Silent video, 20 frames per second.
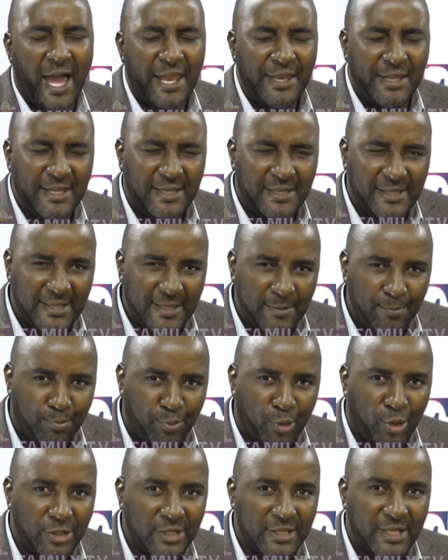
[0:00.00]
And it's
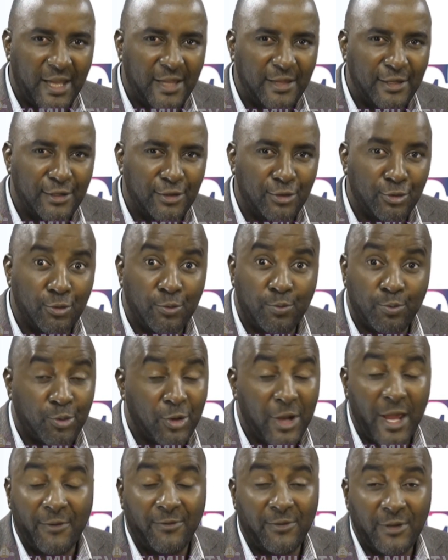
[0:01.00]
important to
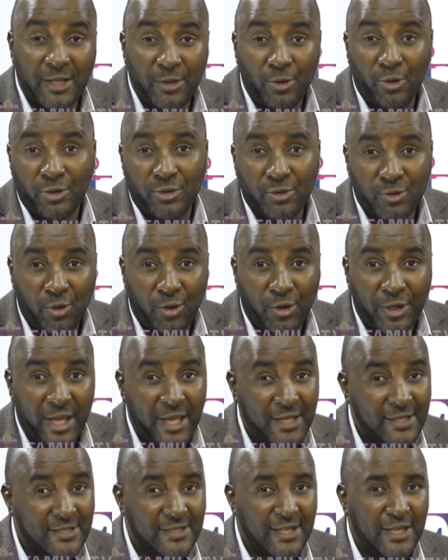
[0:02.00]
prayerfully go to
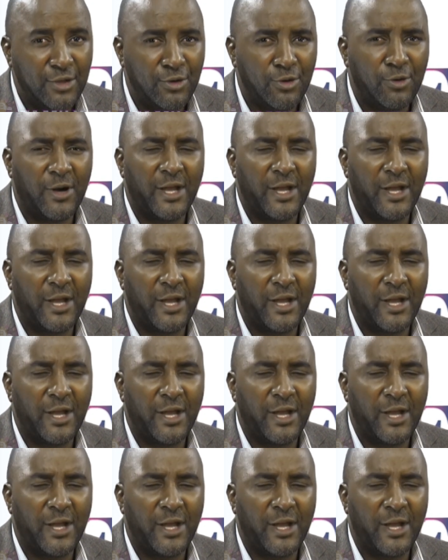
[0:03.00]
God and say, you